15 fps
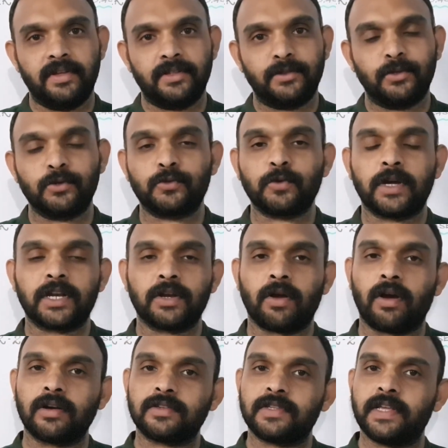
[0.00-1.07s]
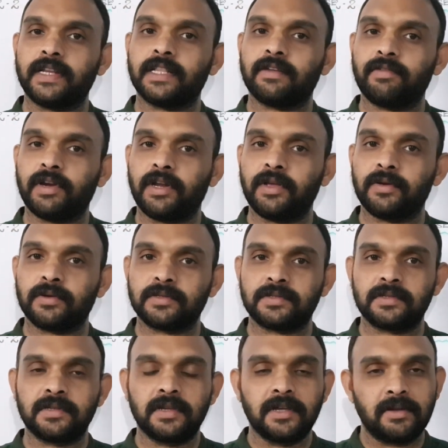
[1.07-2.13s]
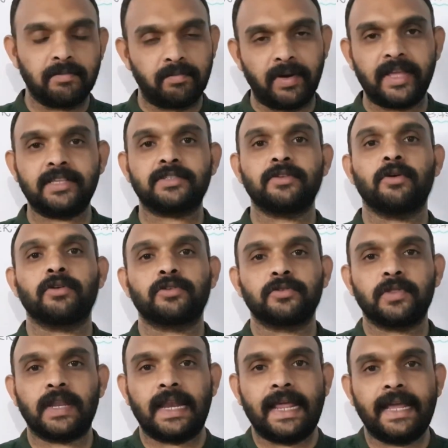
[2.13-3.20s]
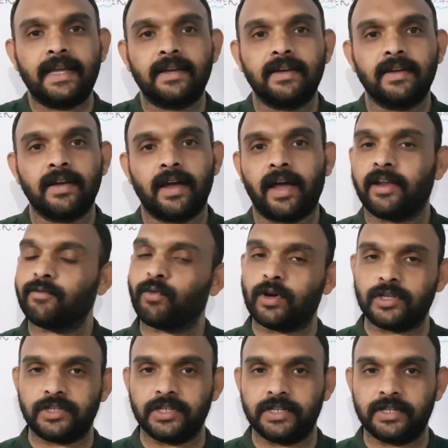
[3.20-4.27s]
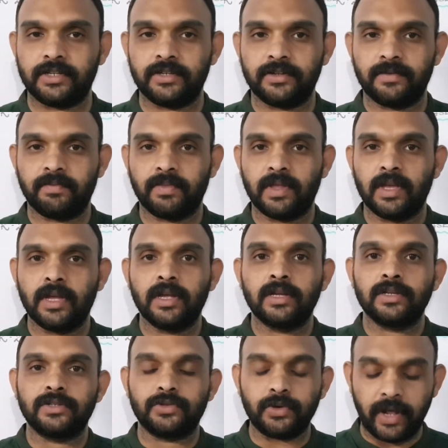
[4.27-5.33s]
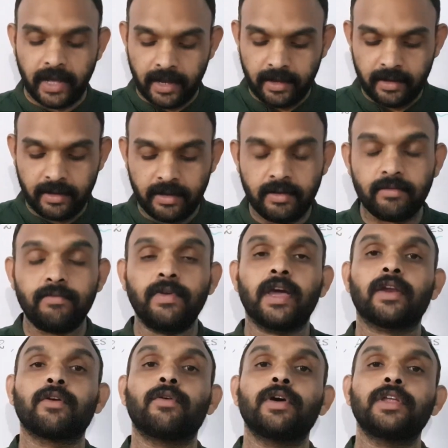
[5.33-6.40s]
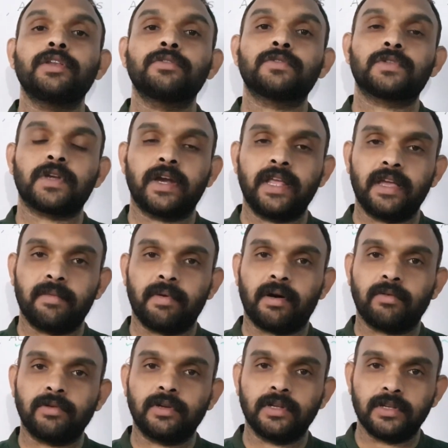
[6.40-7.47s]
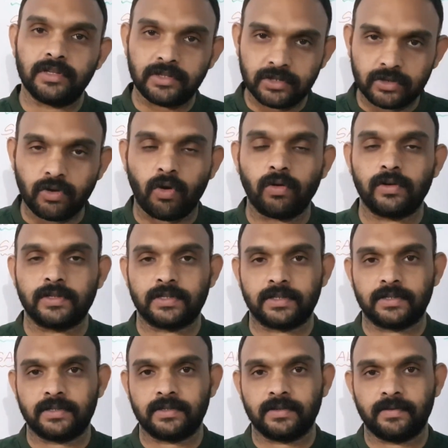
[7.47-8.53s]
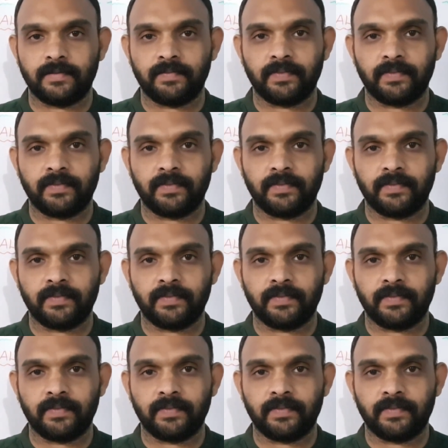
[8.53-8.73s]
Those who have not seen the videos, please go to the link and watch it. Today, we are going to study about salts.